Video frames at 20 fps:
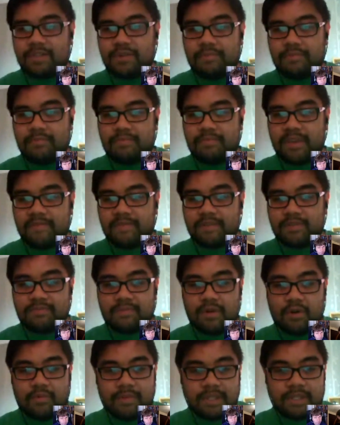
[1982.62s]
to a pivotal
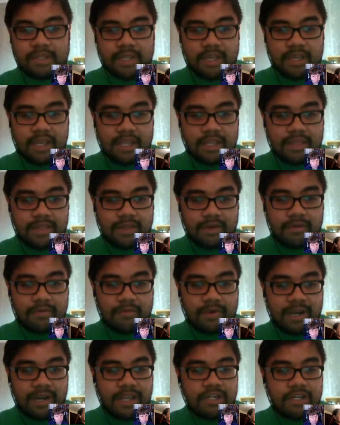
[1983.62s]
moment in their
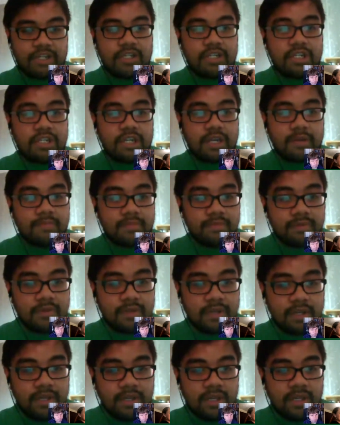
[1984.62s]
relationship.
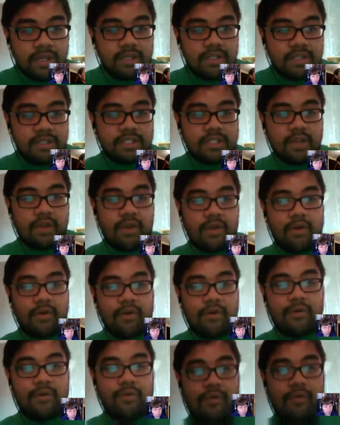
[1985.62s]

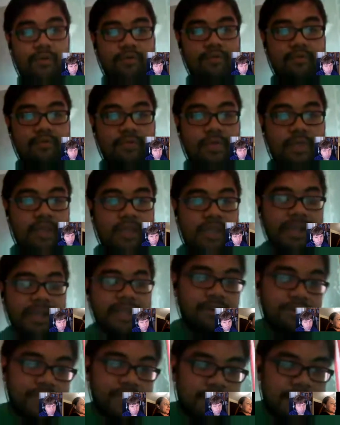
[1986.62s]
So, and
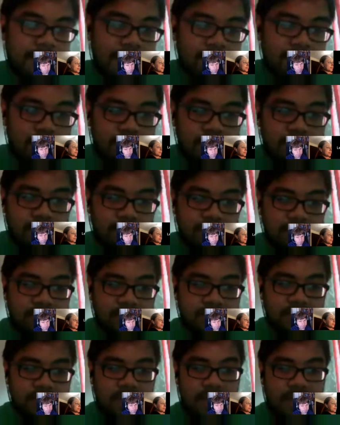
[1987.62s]
here's some
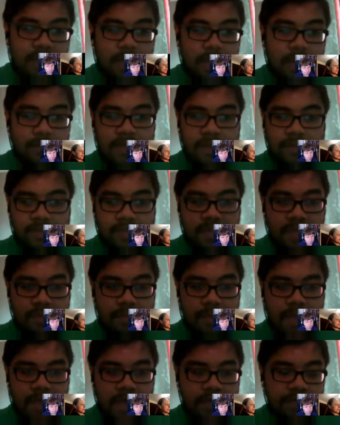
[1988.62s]
principles that the
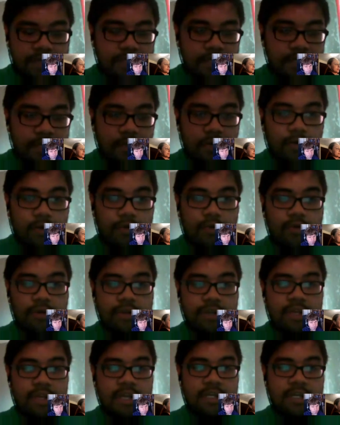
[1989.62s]
game has. So
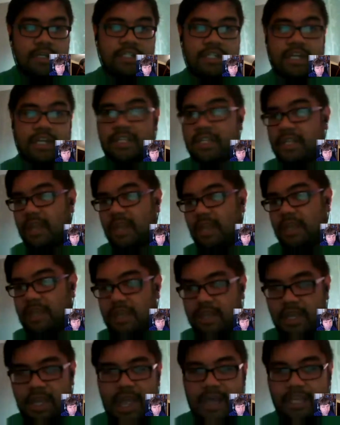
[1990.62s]
just
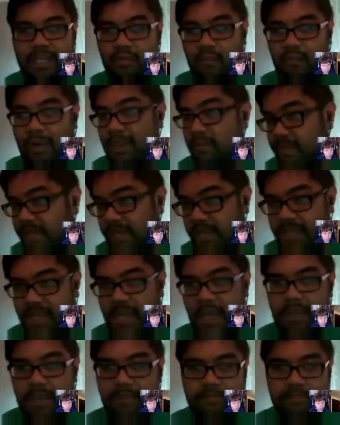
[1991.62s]
like when you play the
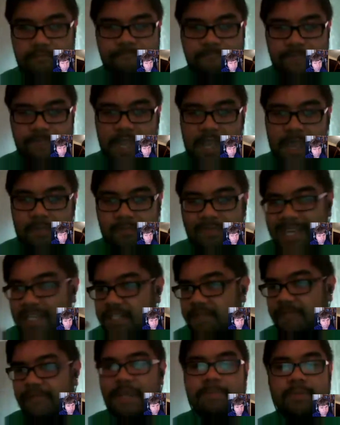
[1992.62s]
game, be
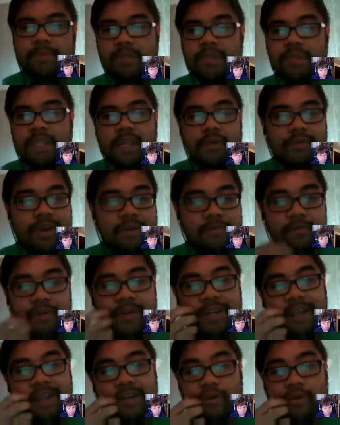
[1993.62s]
as flippant,
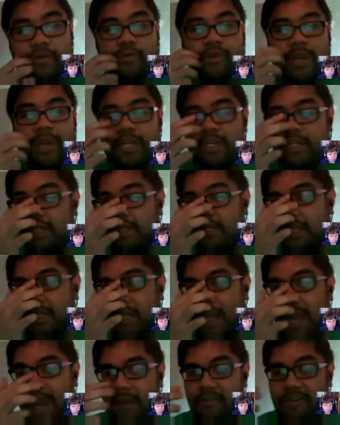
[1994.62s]
irreverent, and courageous as
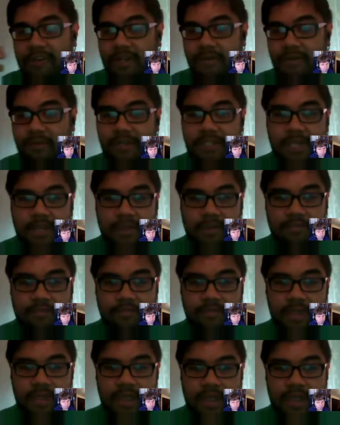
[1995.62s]
Harriette herself,